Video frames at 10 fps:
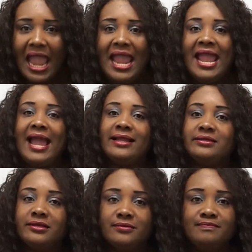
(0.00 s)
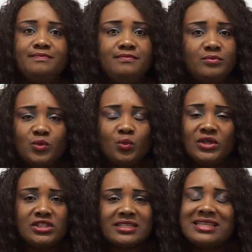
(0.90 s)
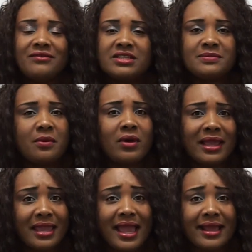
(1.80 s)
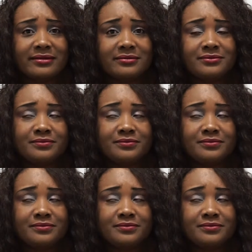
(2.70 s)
And we just never spoke again.